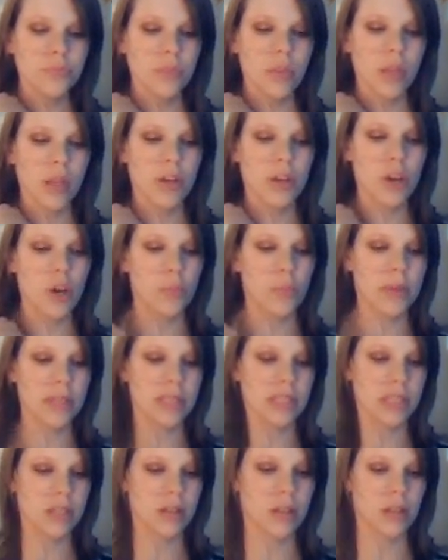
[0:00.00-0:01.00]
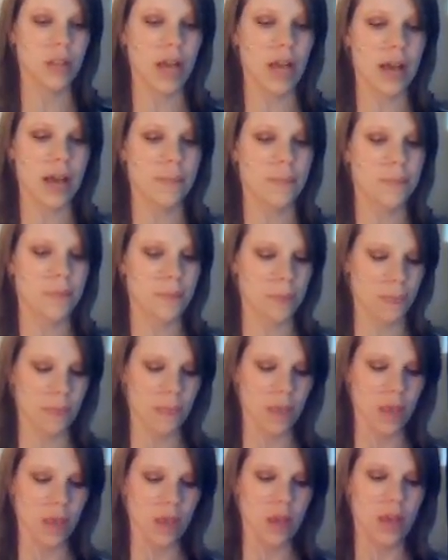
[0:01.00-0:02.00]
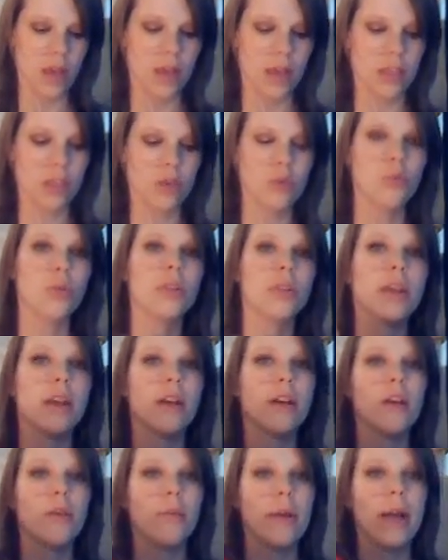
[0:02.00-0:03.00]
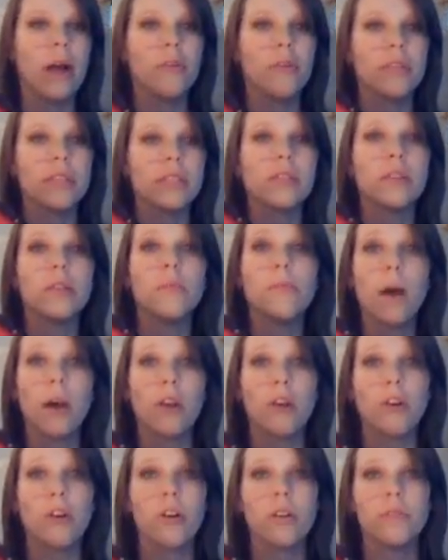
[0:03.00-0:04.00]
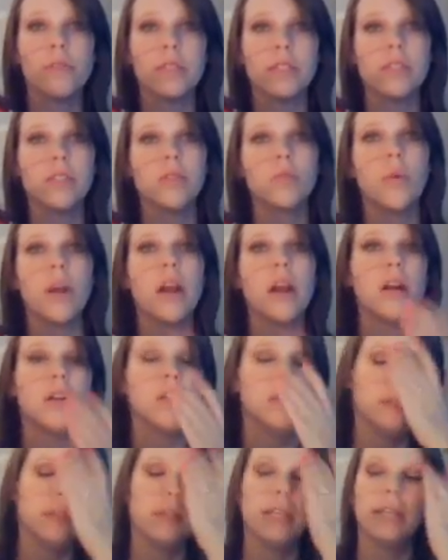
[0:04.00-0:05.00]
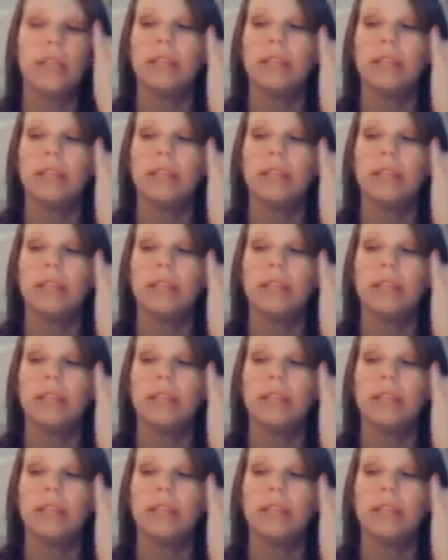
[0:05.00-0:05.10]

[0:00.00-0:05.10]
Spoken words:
No big deal. You will carry around this little monitor. This is where the